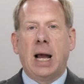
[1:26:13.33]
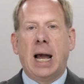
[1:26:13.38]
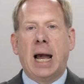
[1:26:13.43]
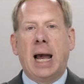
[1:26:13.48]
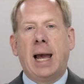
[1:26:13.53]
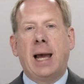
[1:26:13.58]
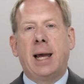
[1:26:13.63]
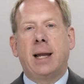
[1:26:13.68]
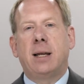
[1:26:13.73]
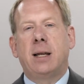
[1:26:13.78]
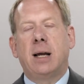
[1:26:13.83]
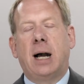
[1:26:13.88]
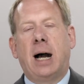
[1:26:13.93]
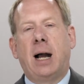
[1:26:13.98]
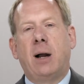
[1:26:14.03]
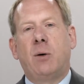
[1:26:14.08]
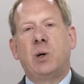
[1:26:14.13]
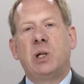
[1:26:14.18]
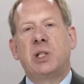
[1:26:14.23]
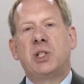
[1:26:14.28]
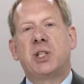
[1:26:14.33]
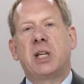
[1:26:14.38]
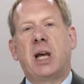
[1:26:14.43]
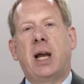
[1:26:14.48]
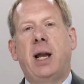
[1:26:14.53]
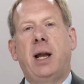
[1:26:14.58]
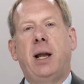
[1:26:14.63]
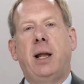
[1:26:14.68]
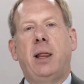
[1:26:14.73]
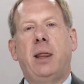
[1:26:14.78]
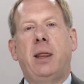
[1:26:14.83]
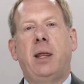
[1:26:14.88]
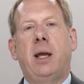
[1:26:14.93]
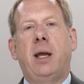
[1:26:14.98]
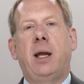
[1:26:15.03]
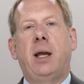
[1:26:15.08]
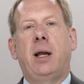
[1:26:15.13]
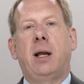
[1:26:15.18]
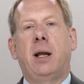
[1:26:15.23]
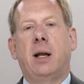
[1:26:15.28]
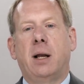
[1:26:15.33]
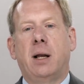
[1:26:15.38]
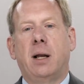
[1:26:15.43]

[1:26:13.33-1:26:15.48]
And I would say the